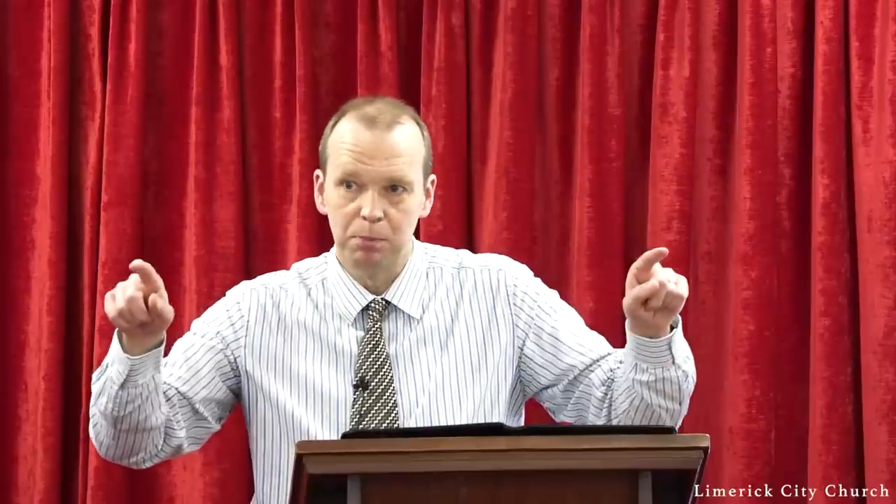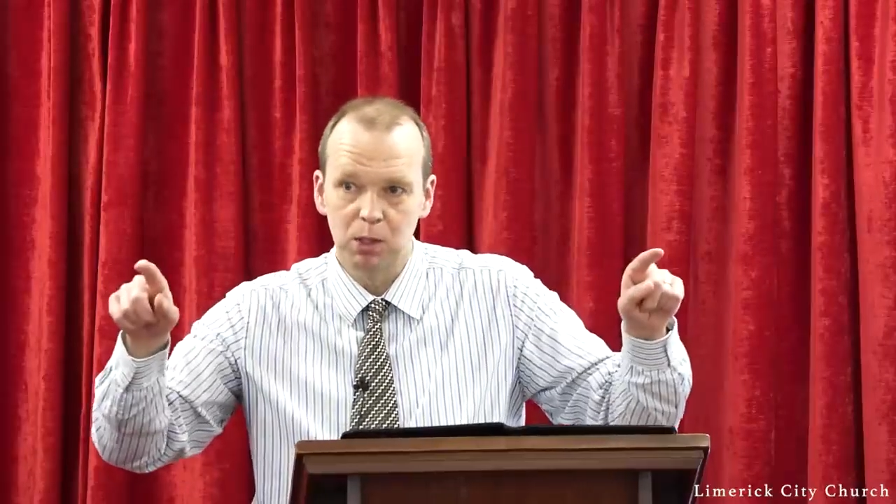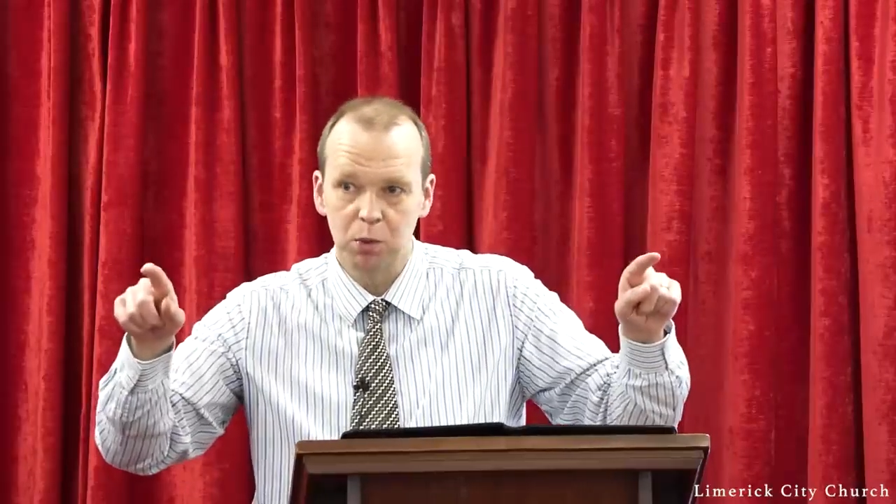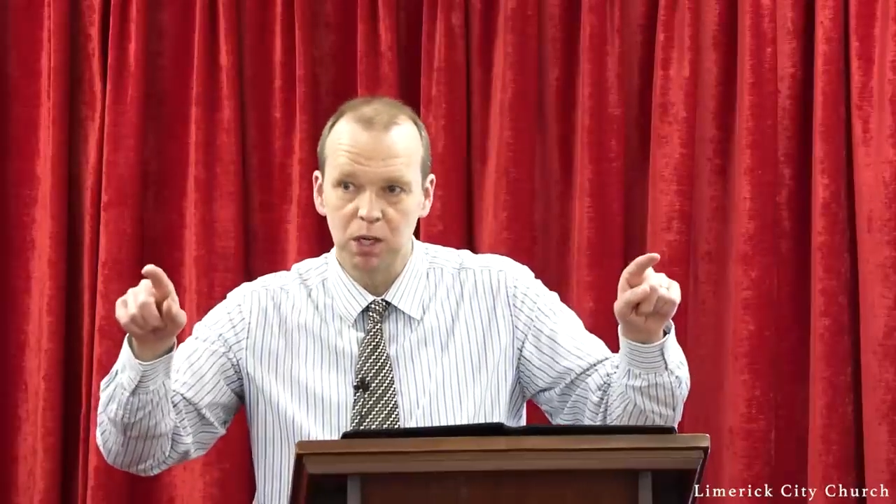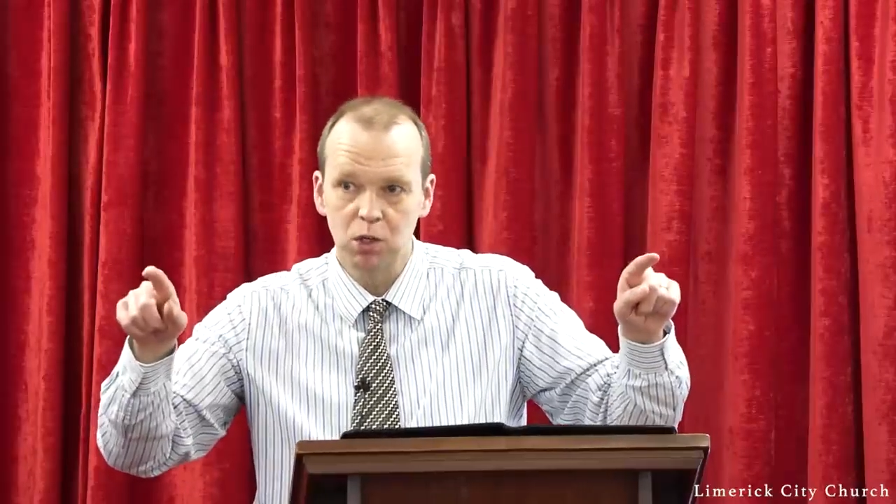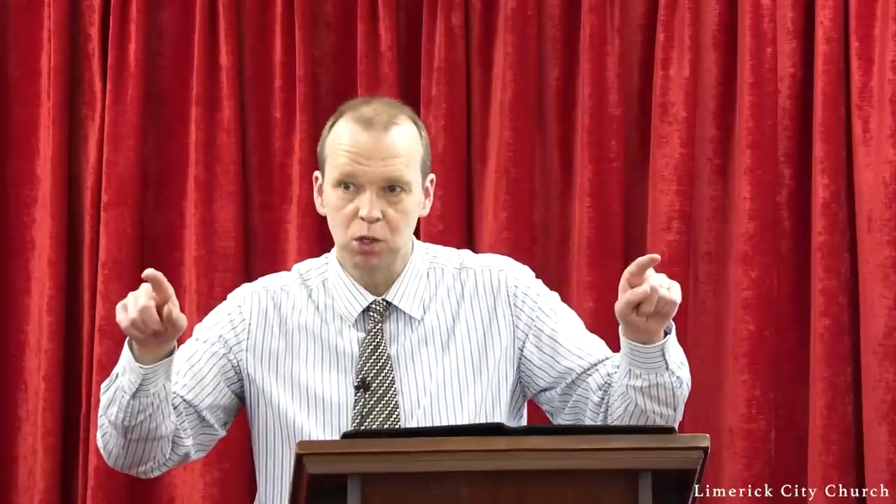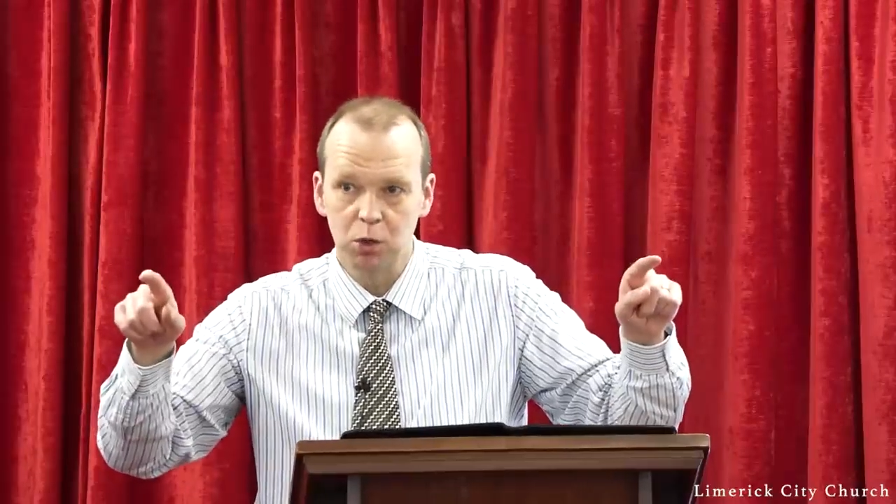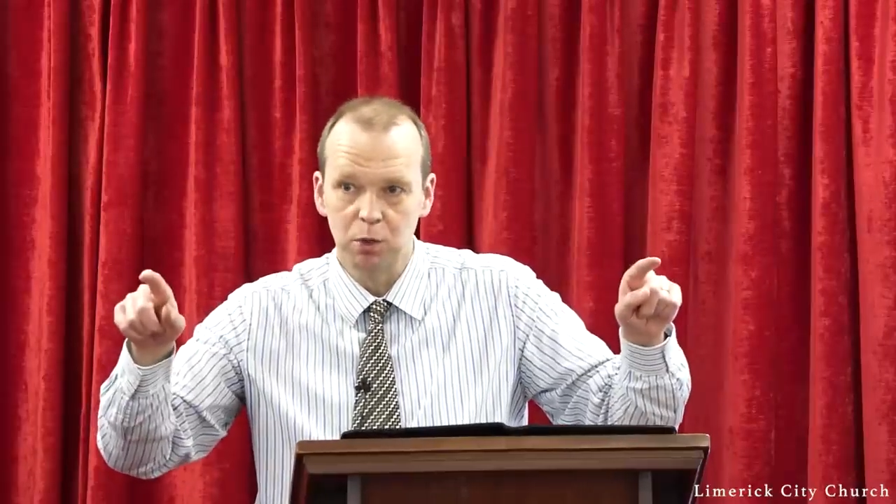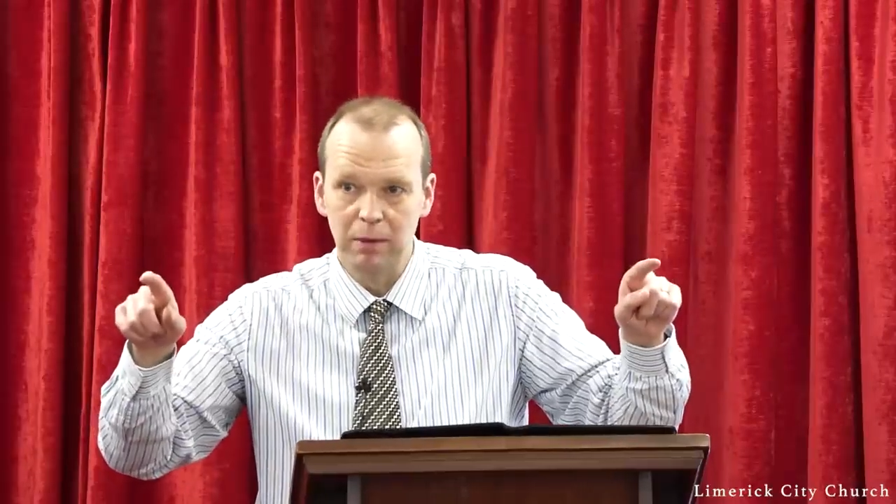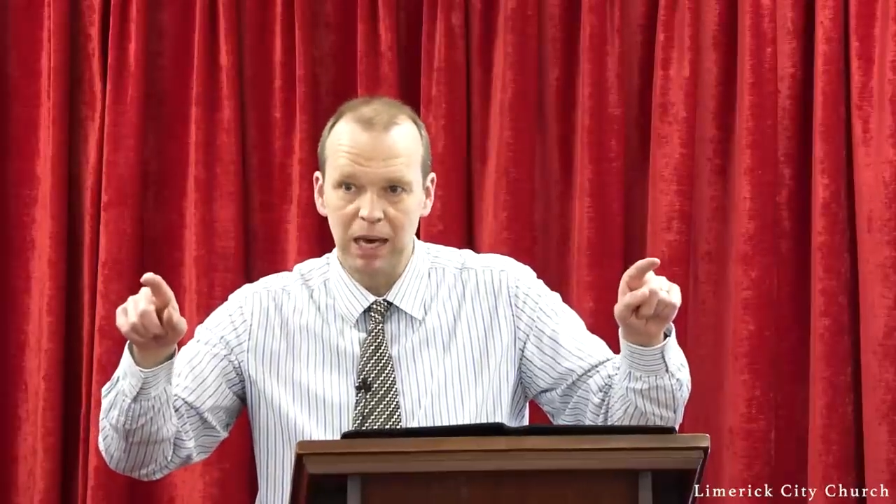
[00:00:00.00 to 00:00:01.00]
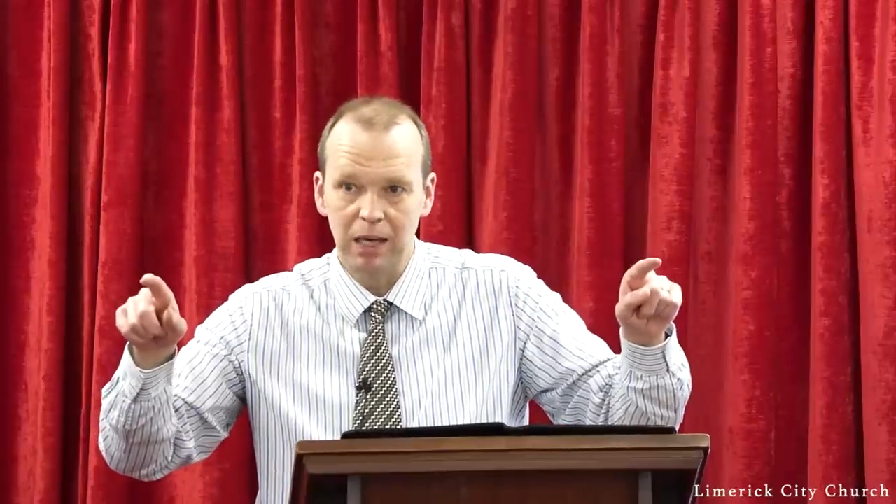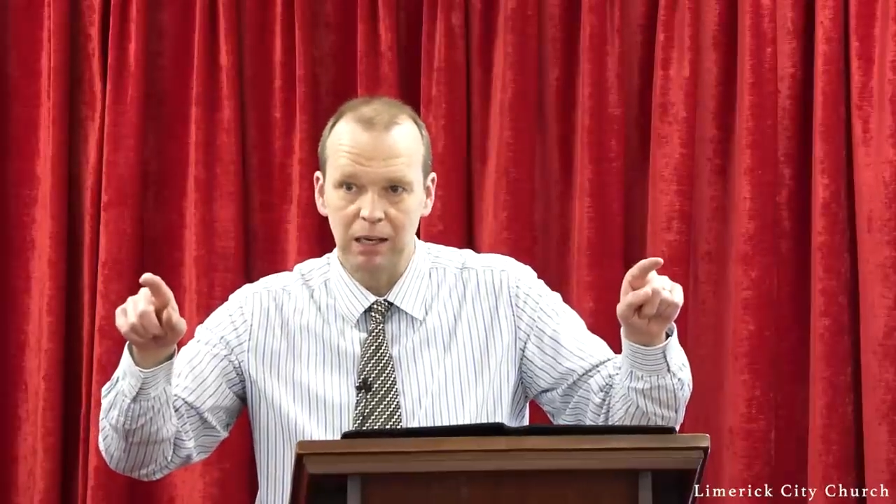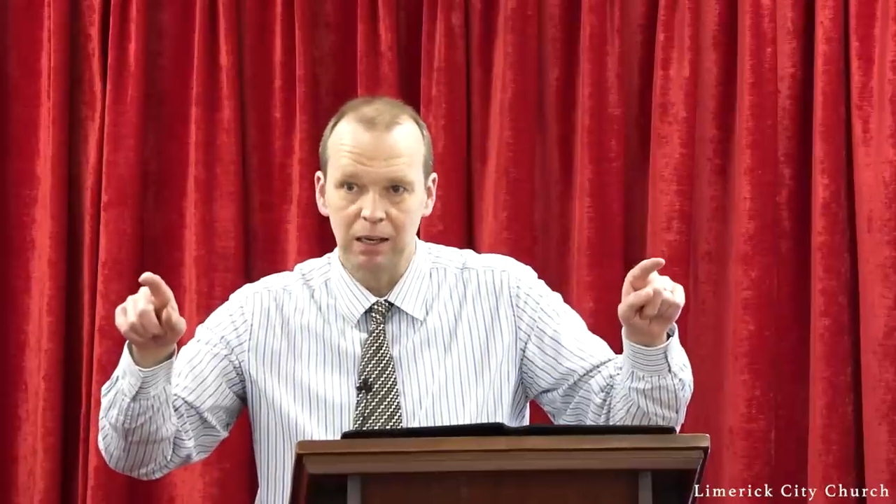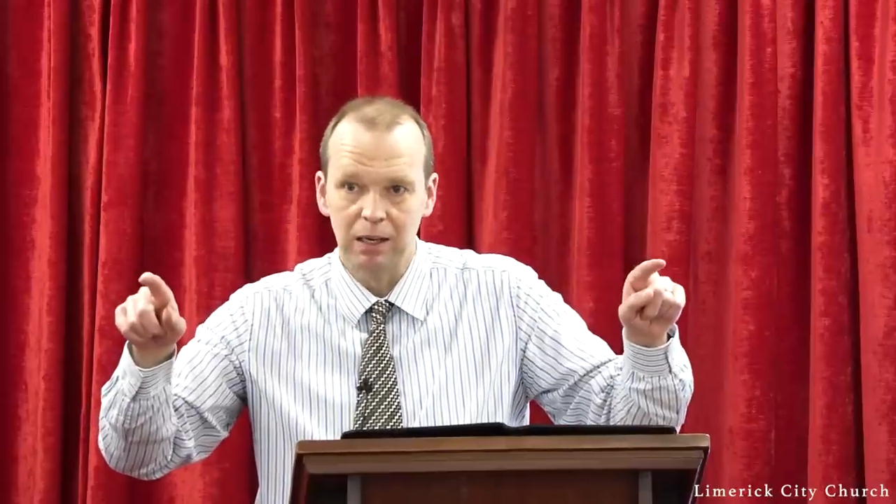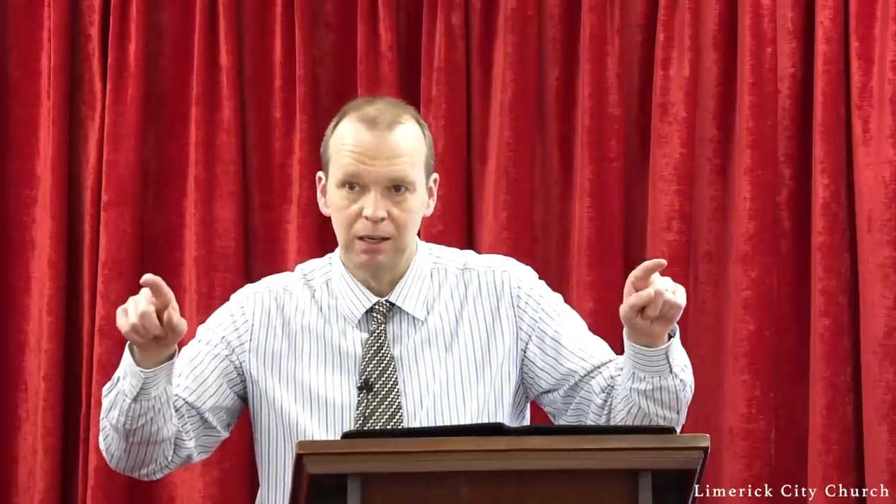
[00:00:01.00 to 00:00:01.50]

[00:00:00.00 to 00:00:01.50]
between 2 men.